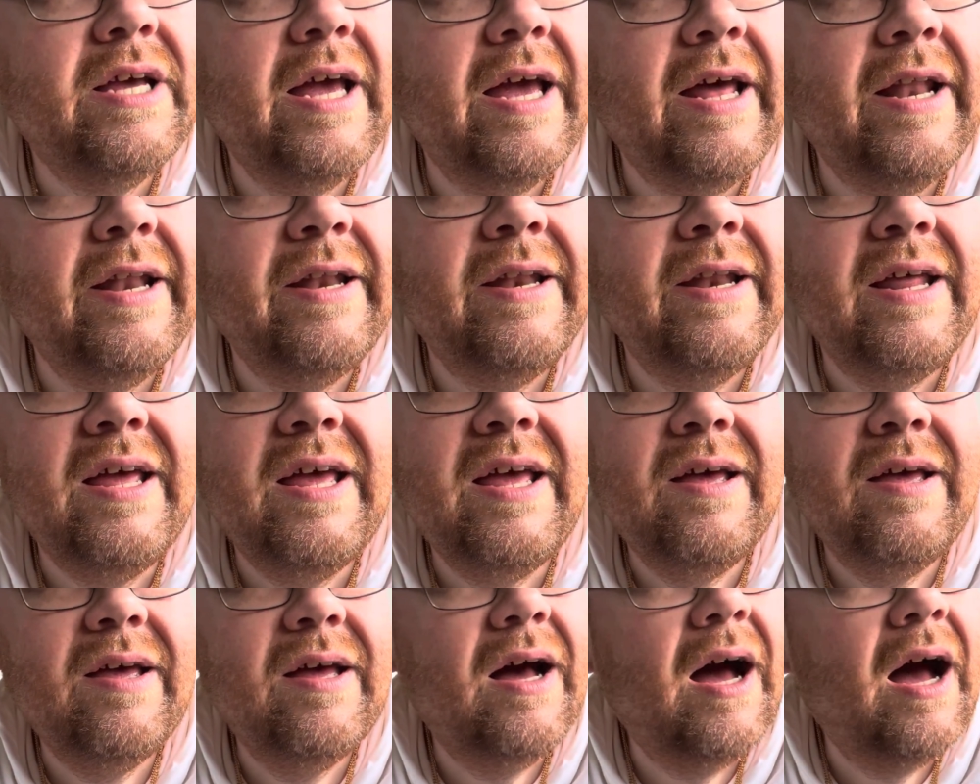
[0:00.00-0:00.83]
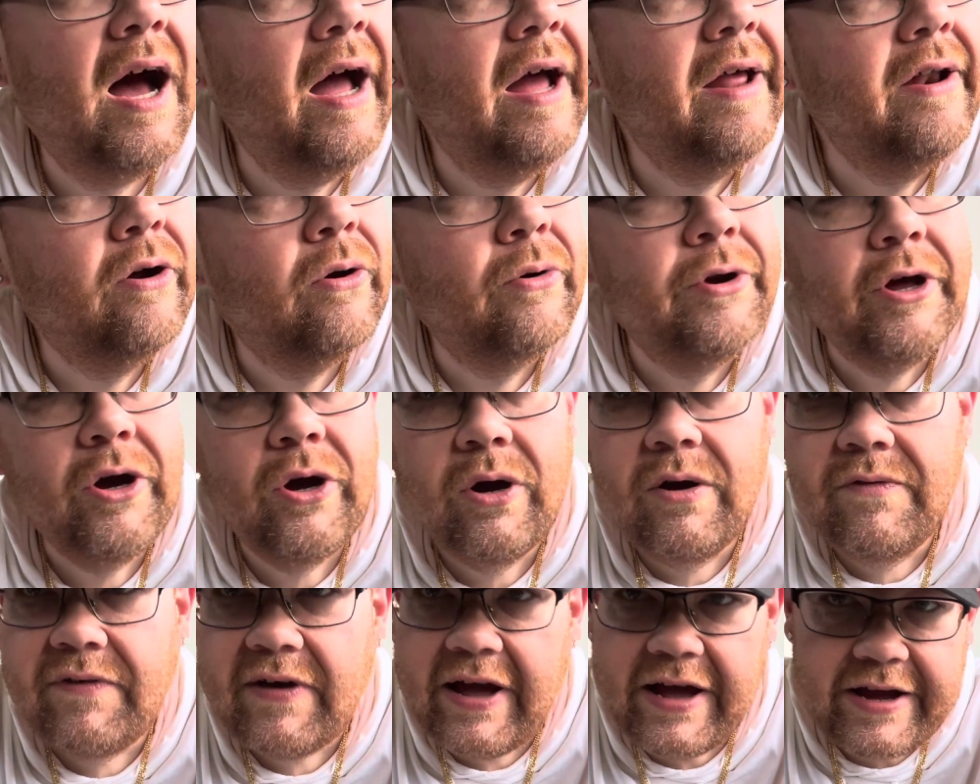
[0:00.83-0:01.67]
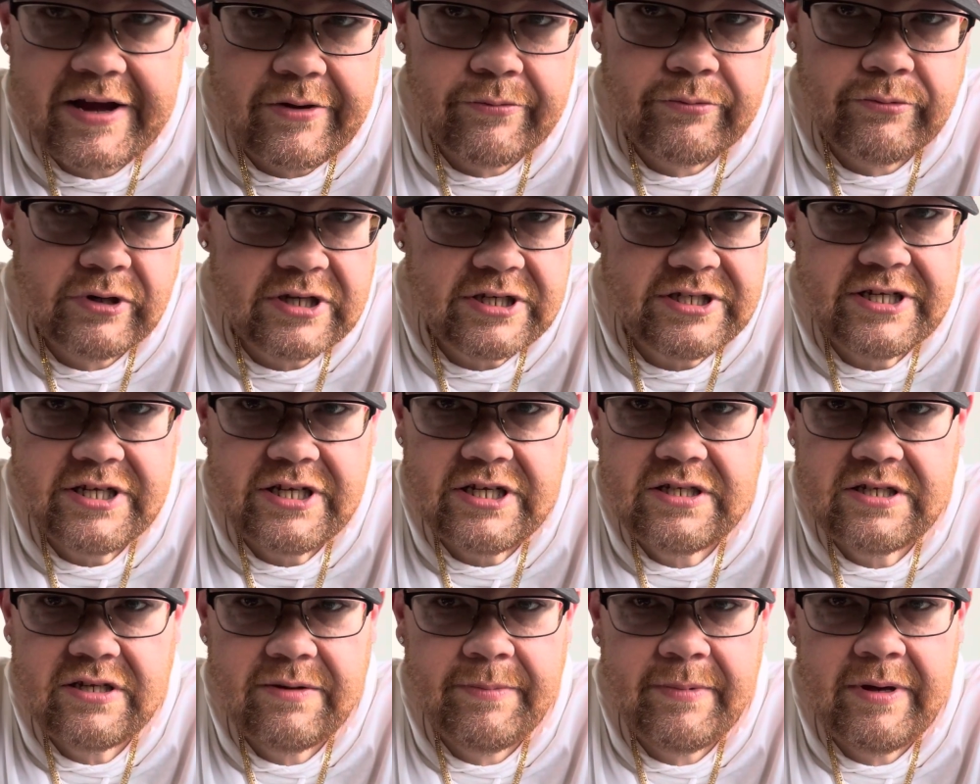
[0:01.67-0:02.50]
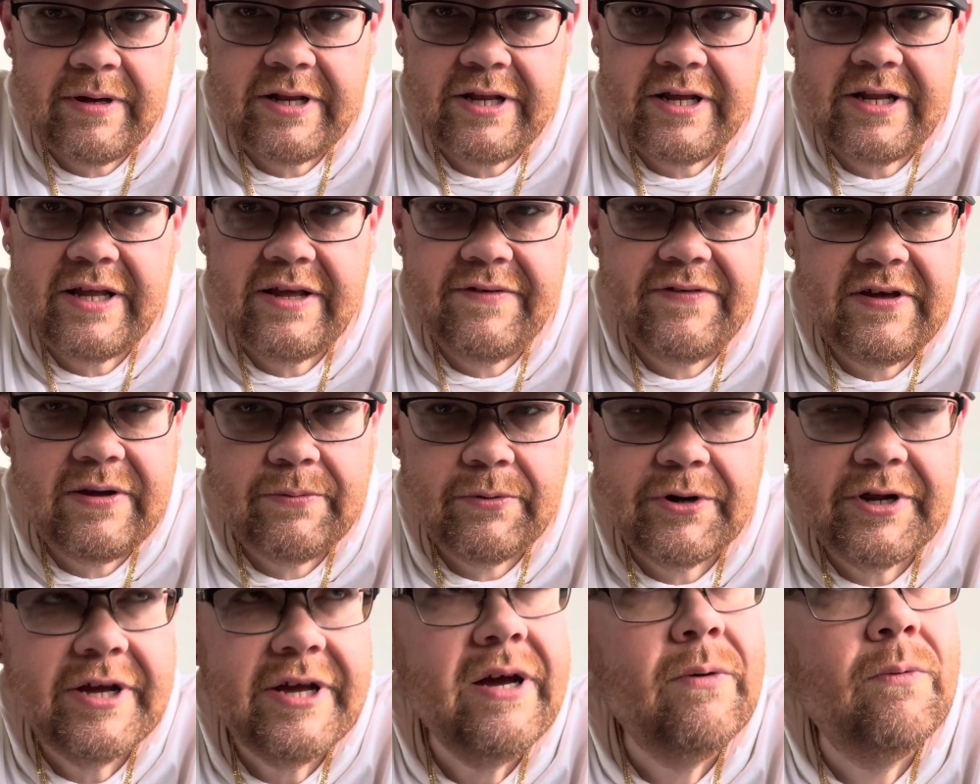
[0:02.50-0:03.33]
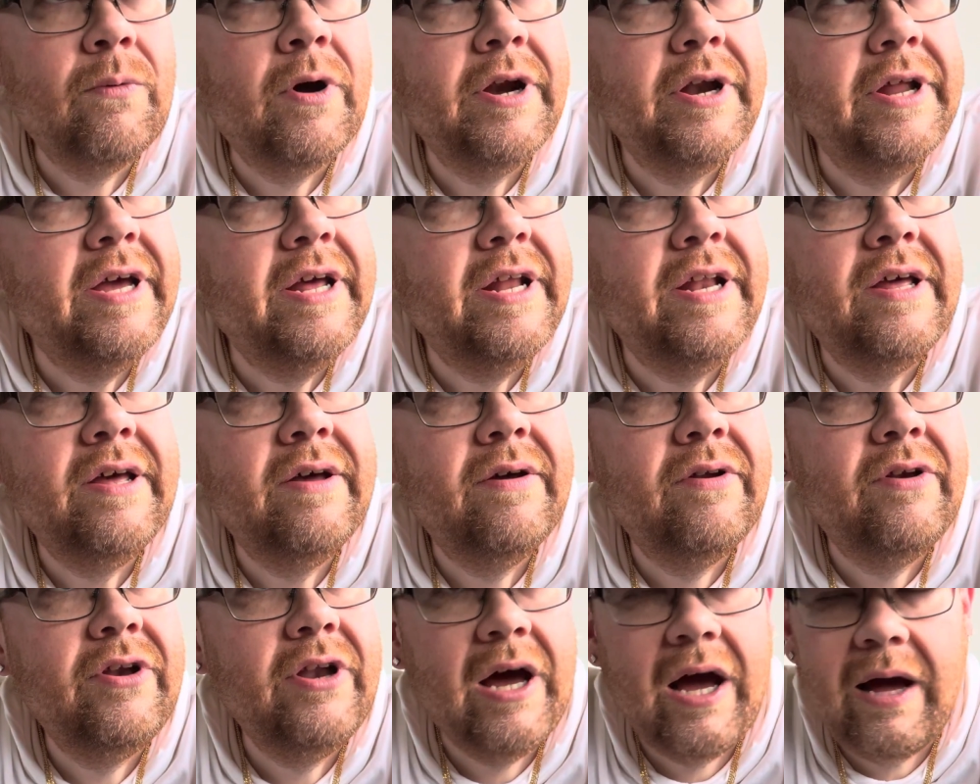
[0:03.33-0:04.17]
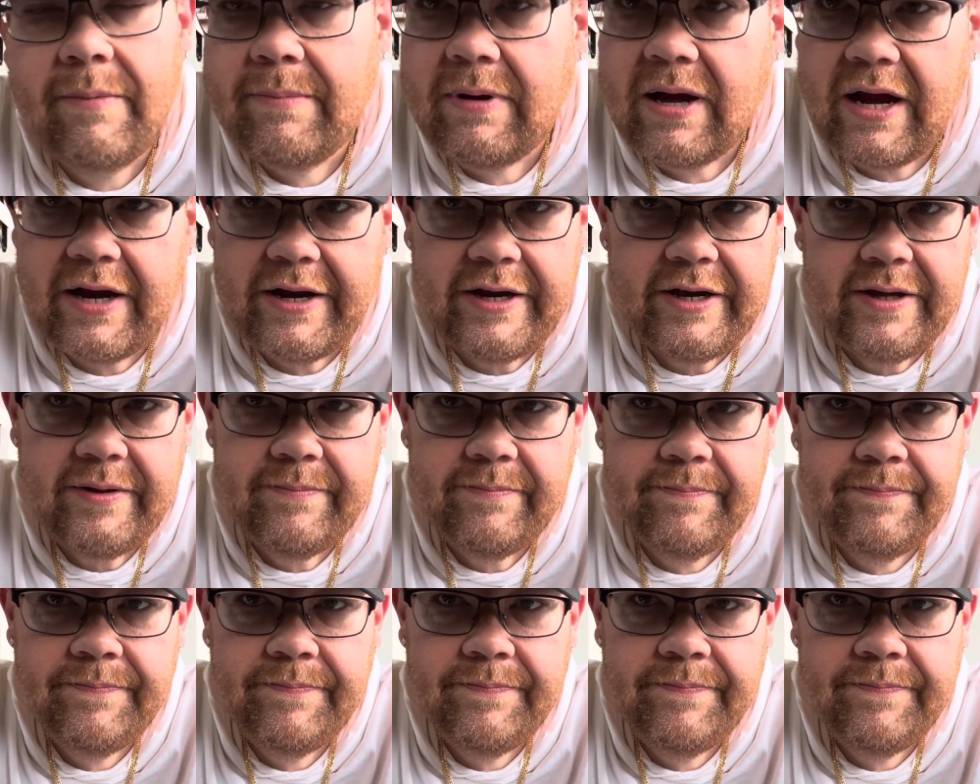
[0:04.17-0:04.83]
And I don't know if I could resist the minute if he were to get one in, not buying it.